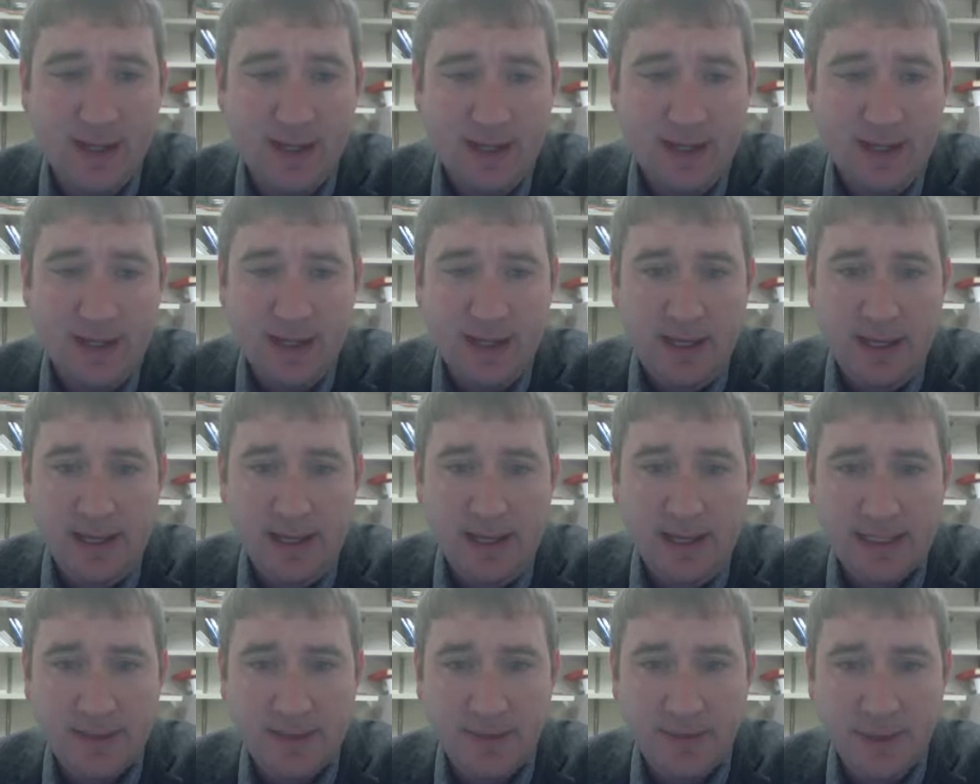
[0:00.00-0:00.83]
And
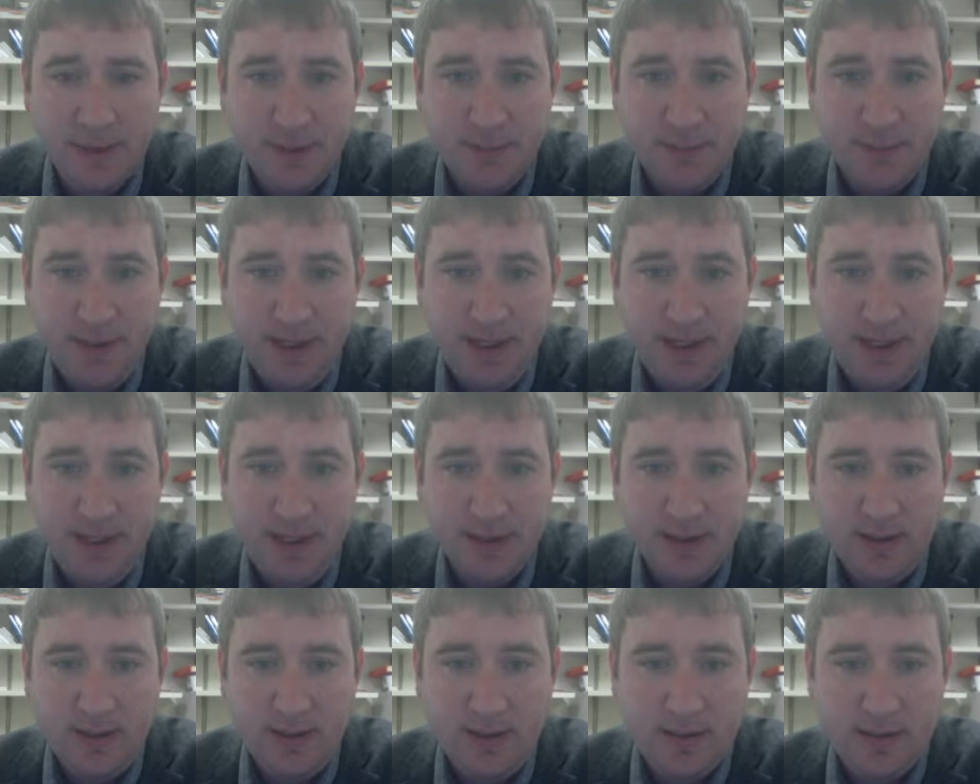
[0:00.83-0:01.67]
that's going to be
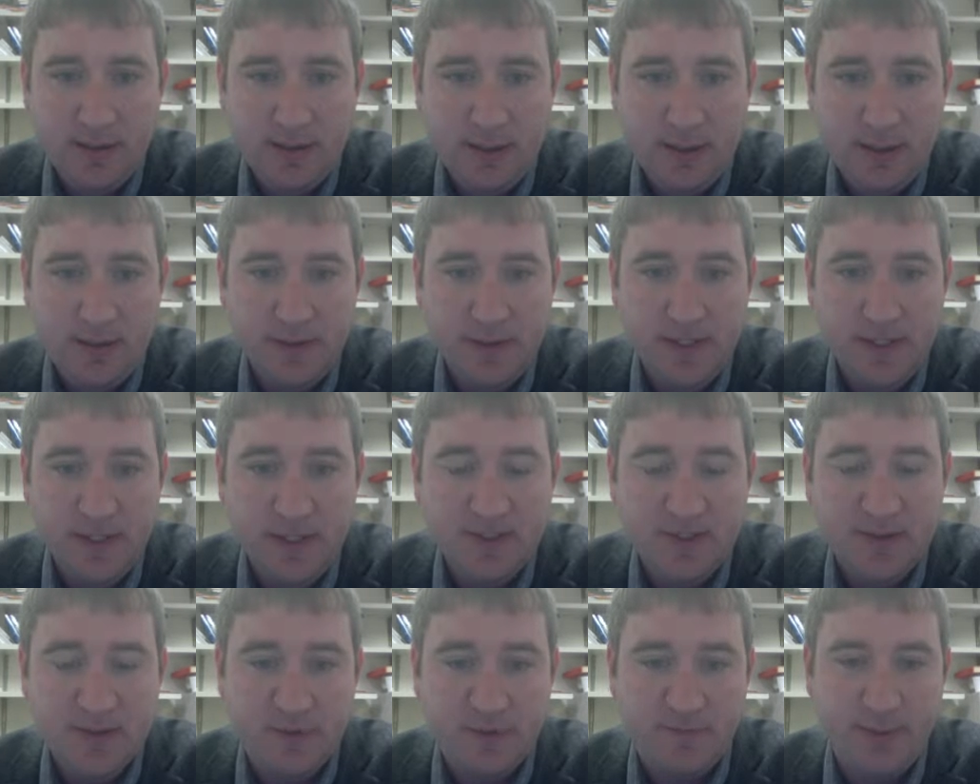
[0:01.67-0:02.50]
this
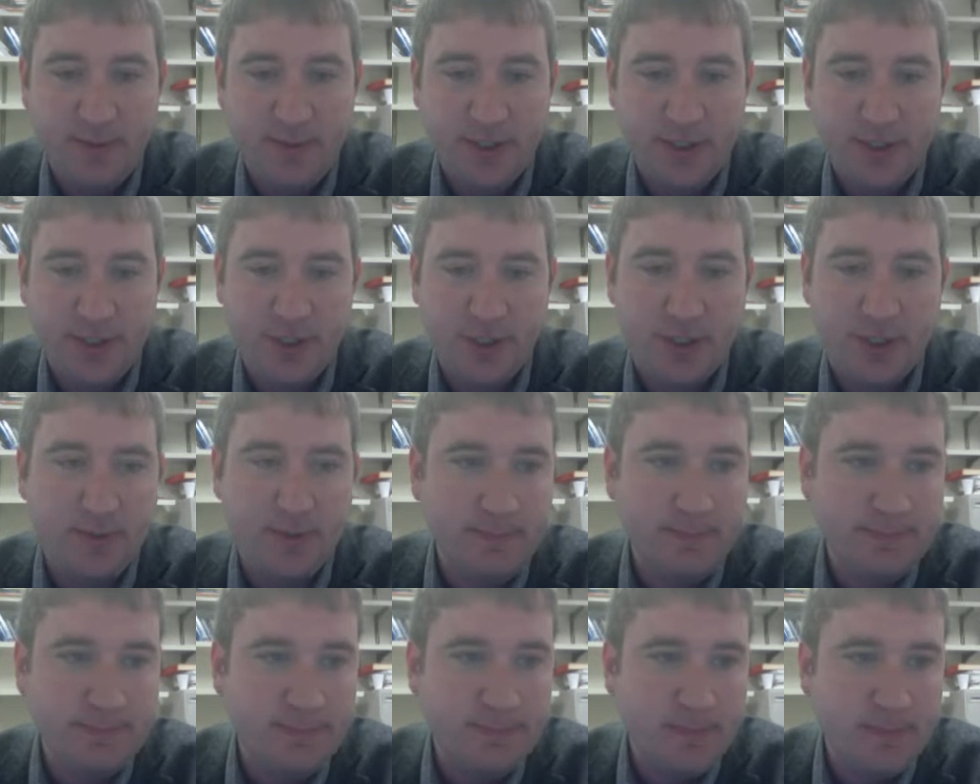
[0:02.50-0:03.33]
sort of picture.
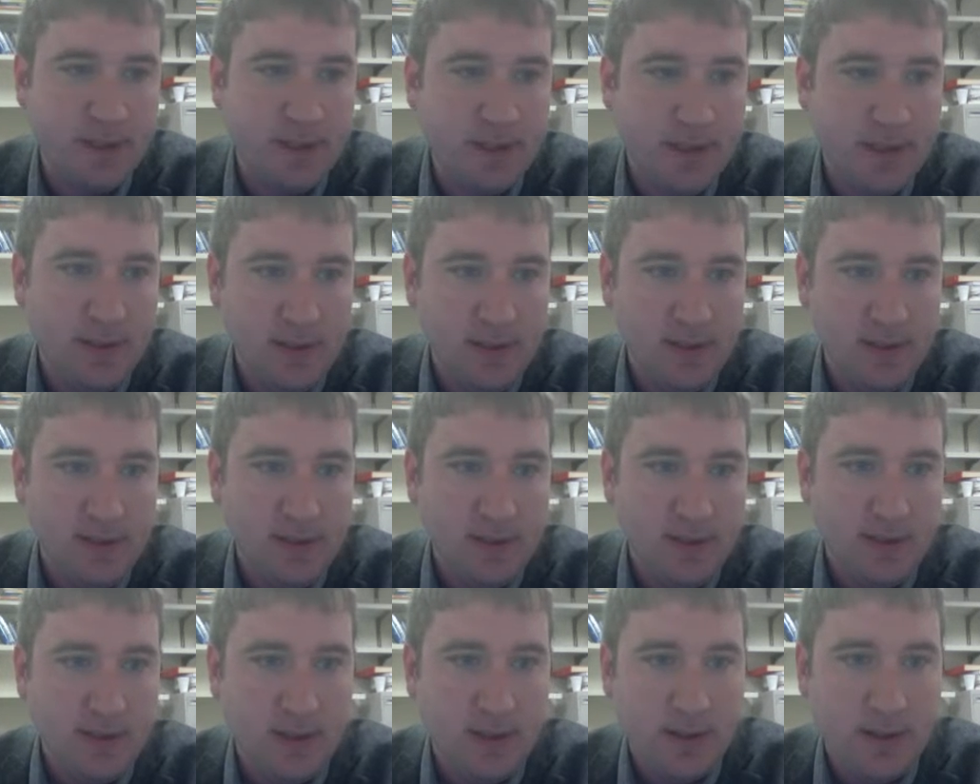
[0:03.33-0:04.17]

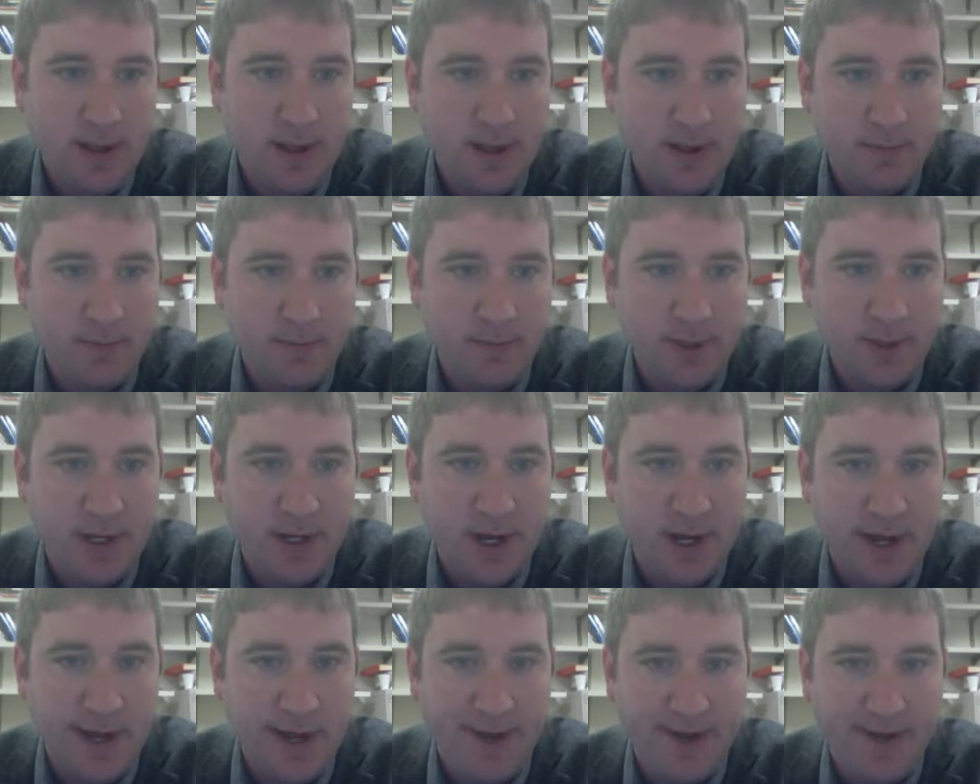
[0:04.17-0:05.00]
All right, we're going to
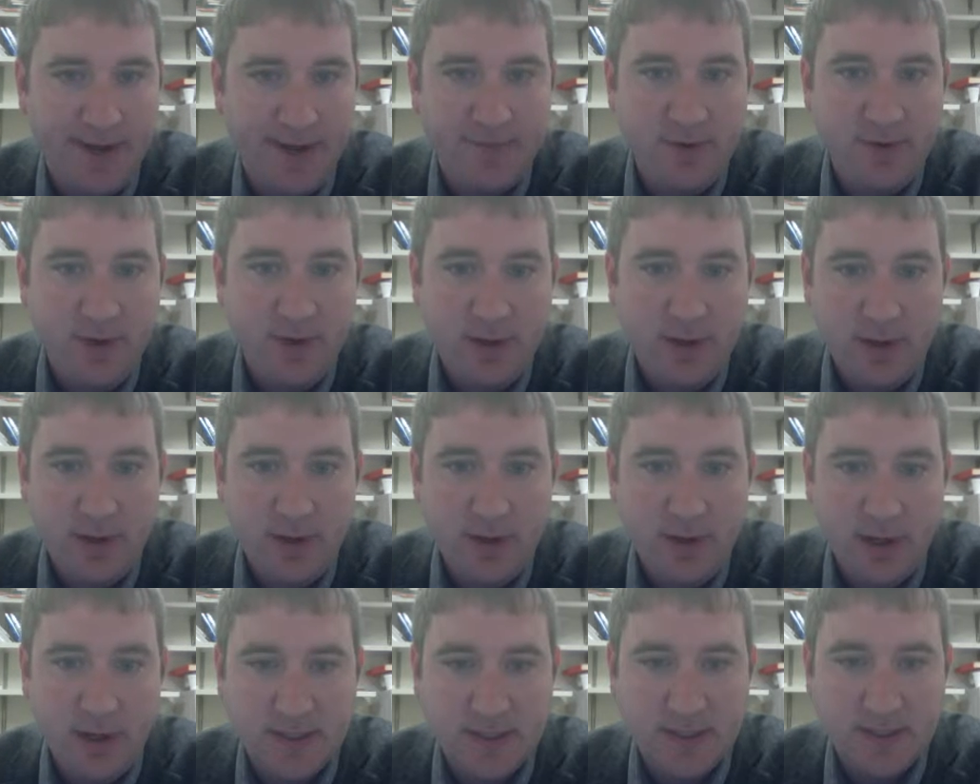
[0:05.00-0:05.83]
have
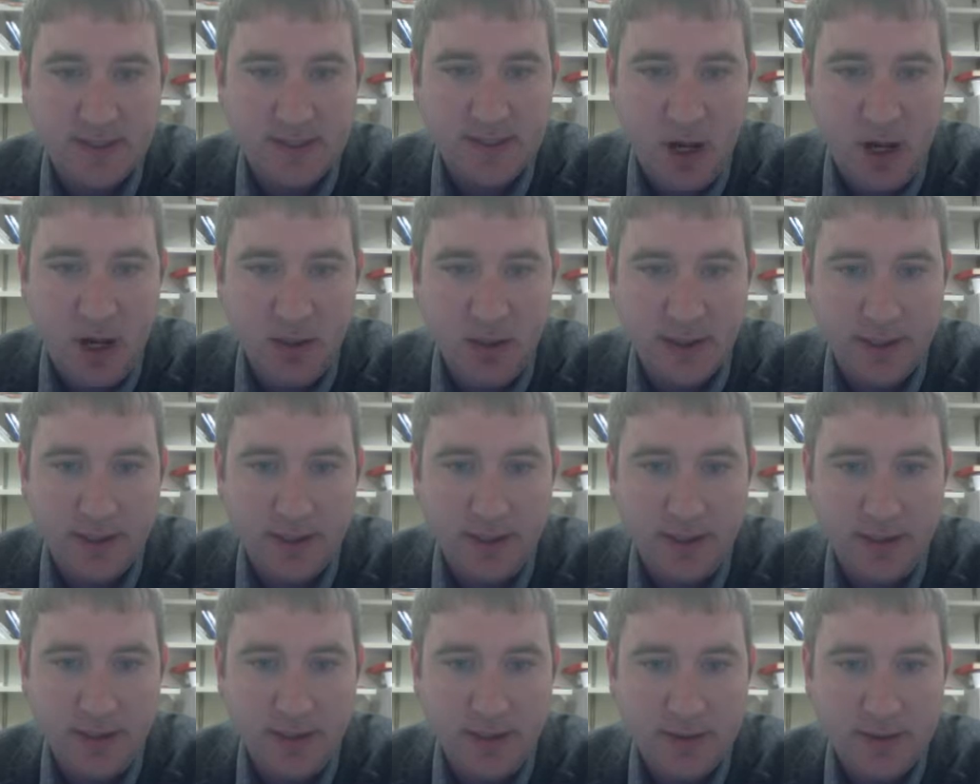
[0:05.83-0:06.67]
a solid
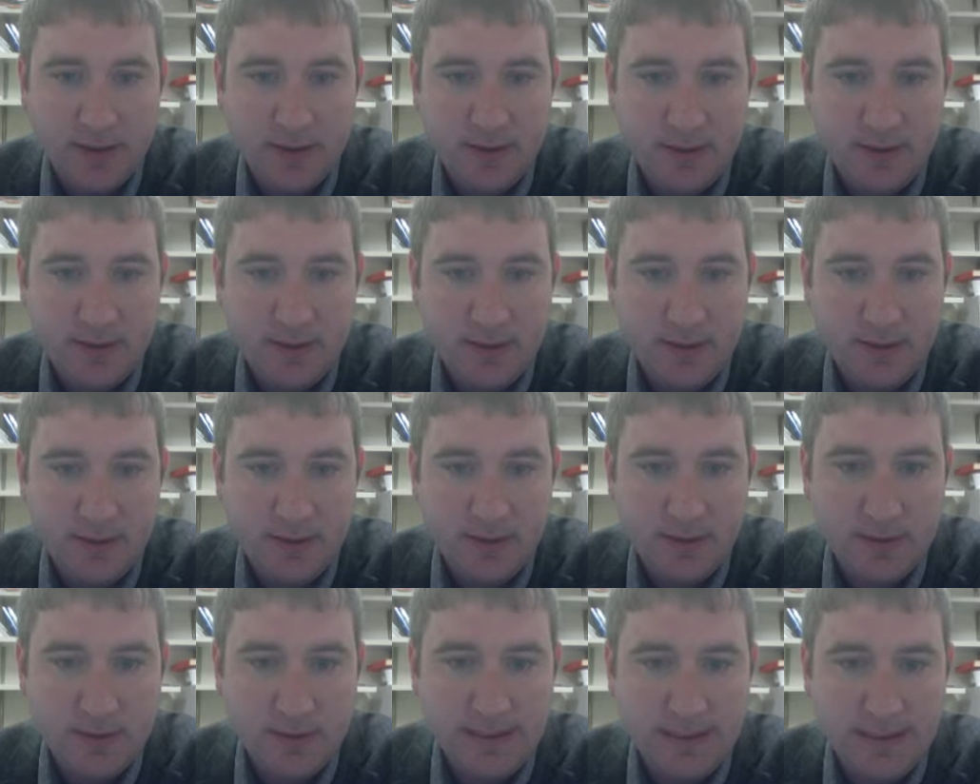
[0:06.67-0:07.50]

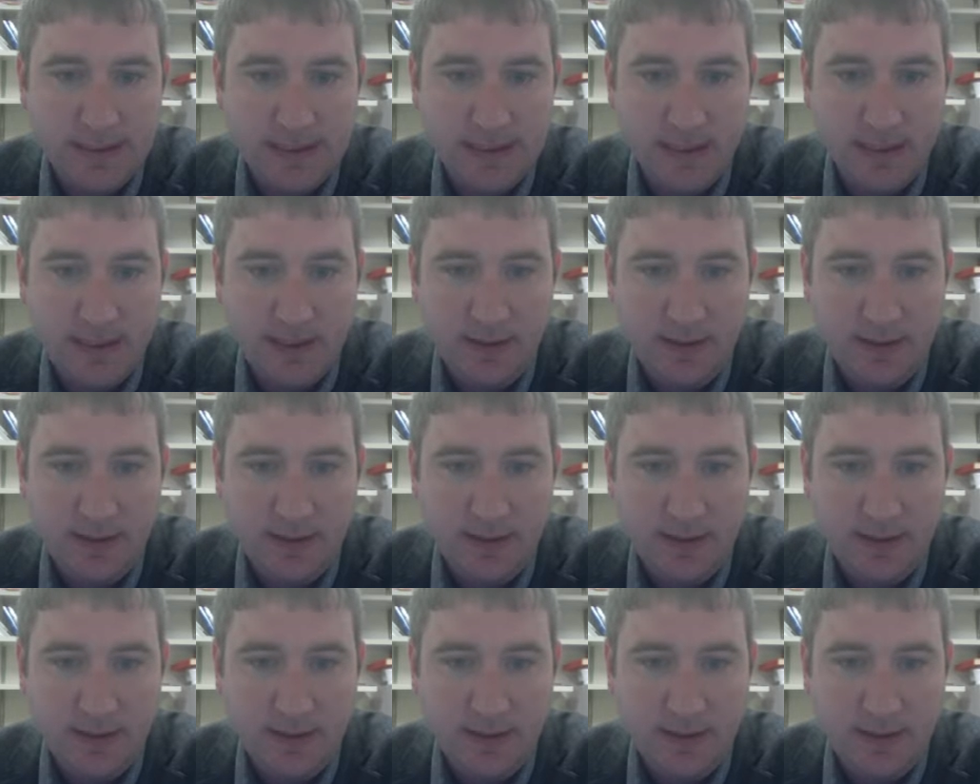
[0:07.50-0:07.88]
D